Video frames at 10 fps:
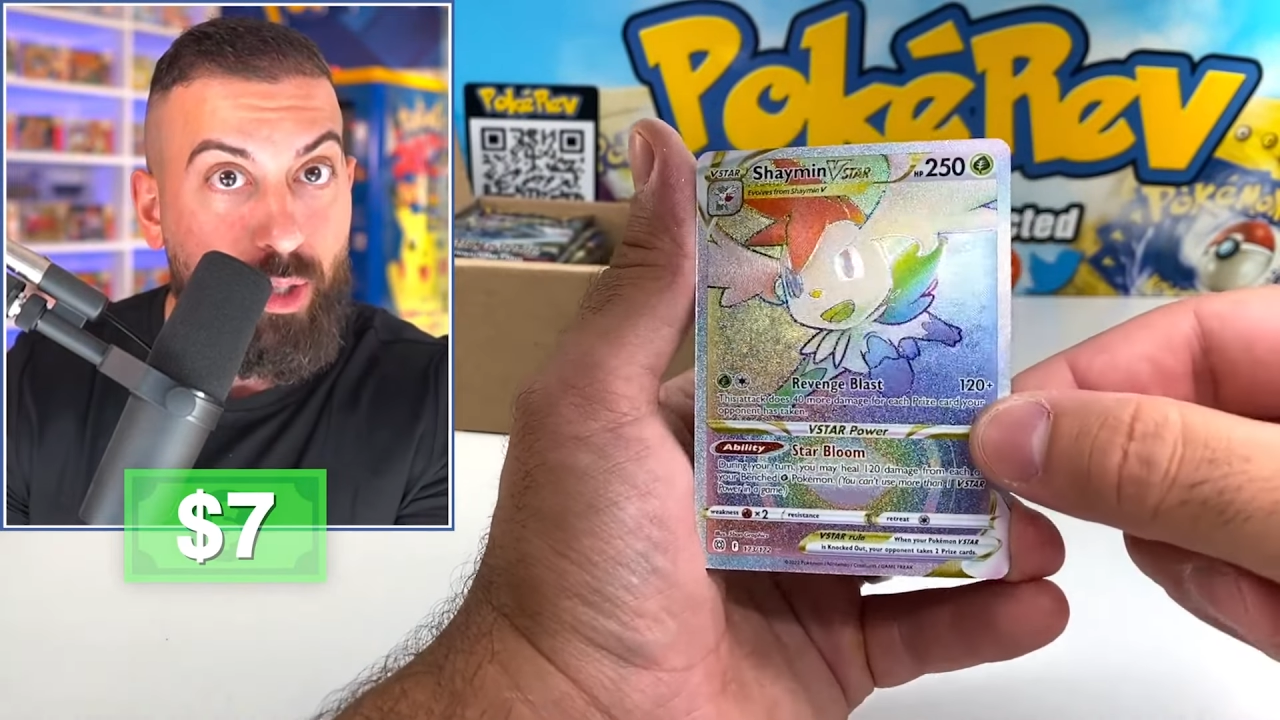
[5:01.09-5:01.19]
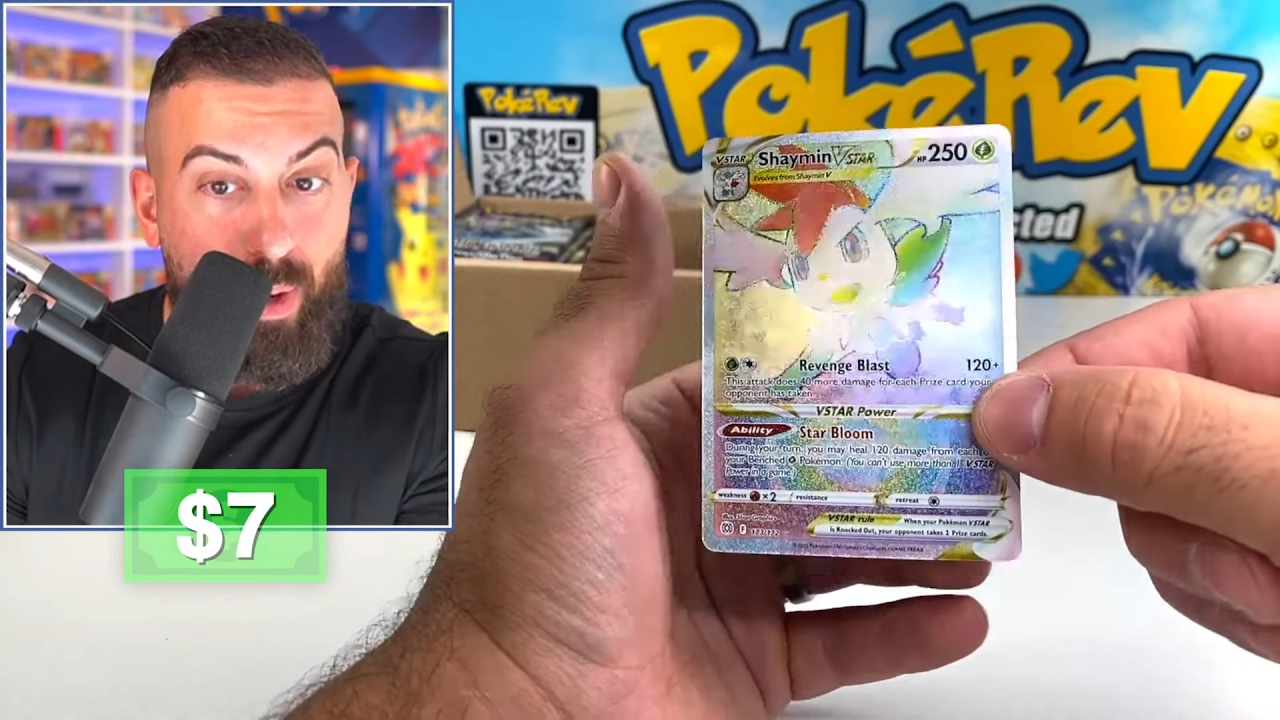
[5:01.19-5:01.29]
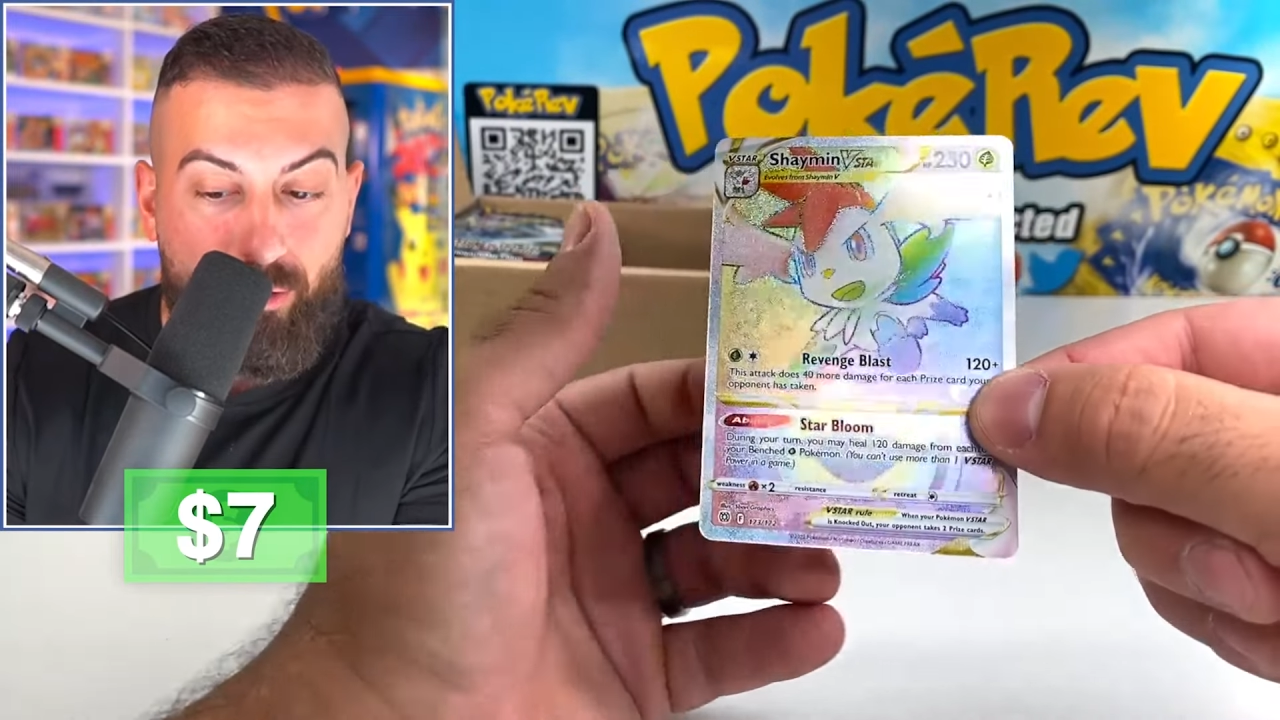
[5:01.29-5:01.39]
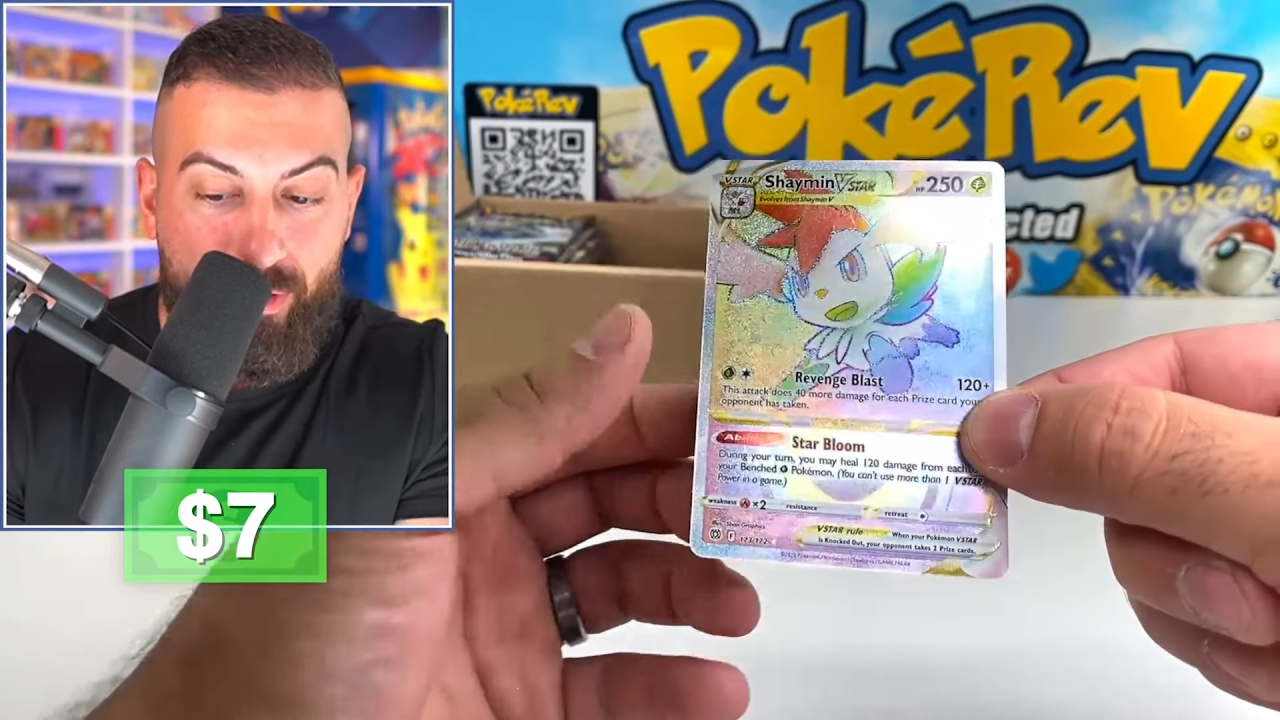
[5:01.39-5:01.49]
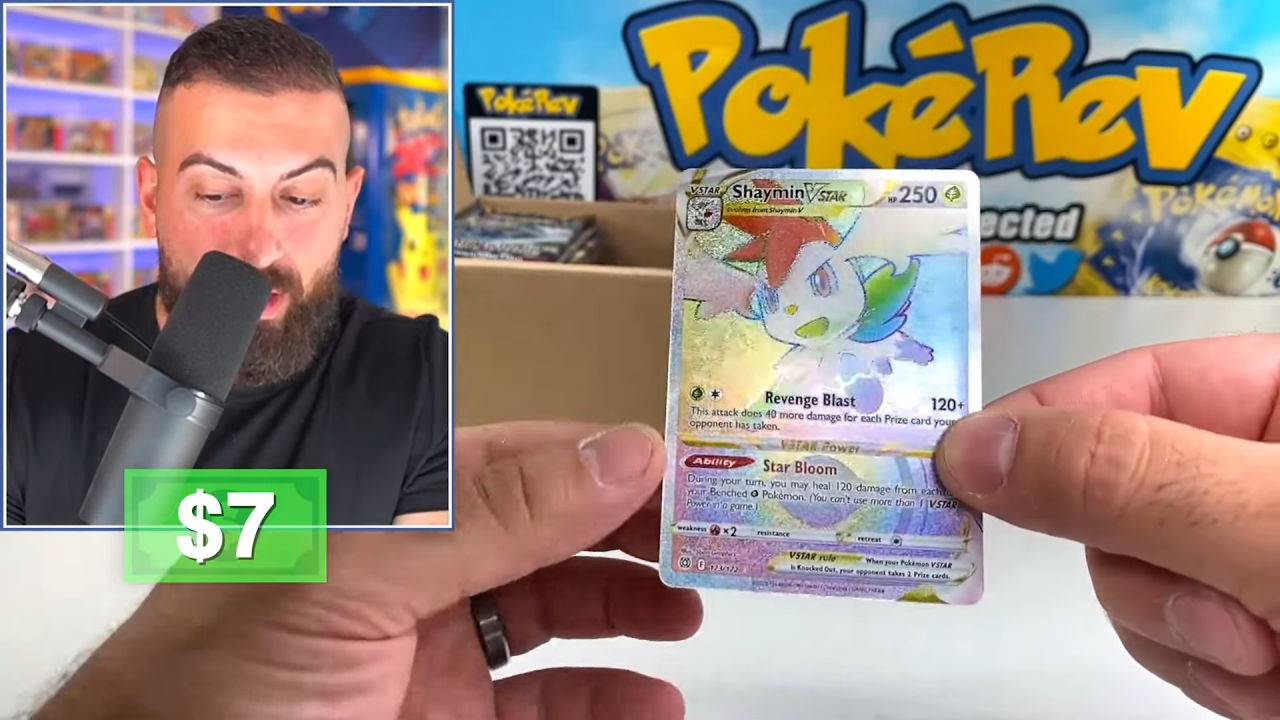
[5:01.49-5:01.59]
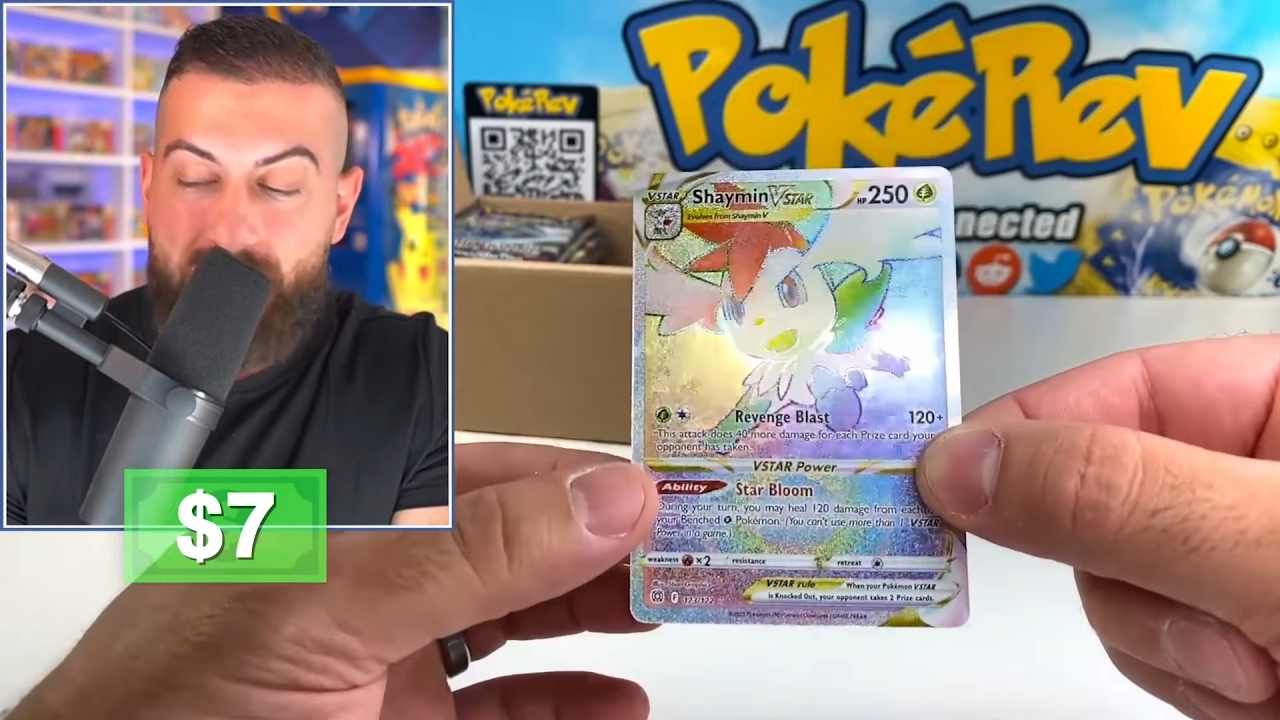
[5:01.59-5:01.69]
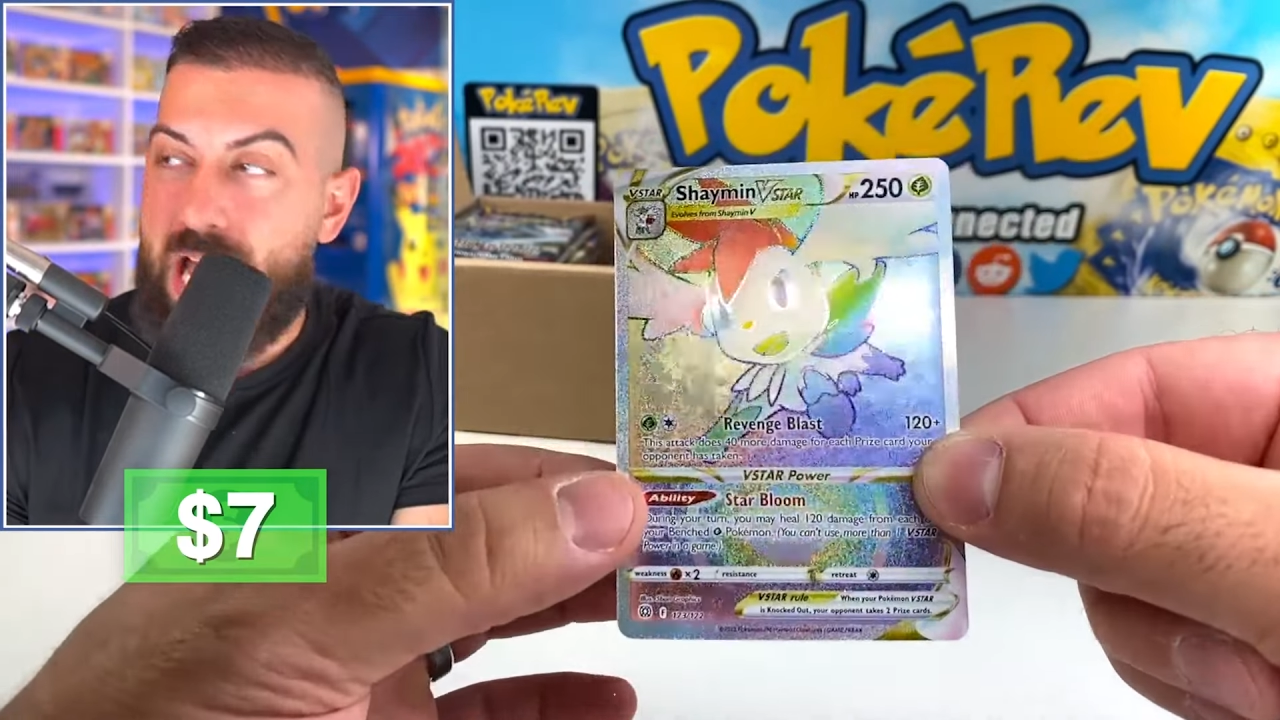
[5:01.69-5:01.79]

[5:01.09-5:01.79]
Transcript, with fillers: the benefit of the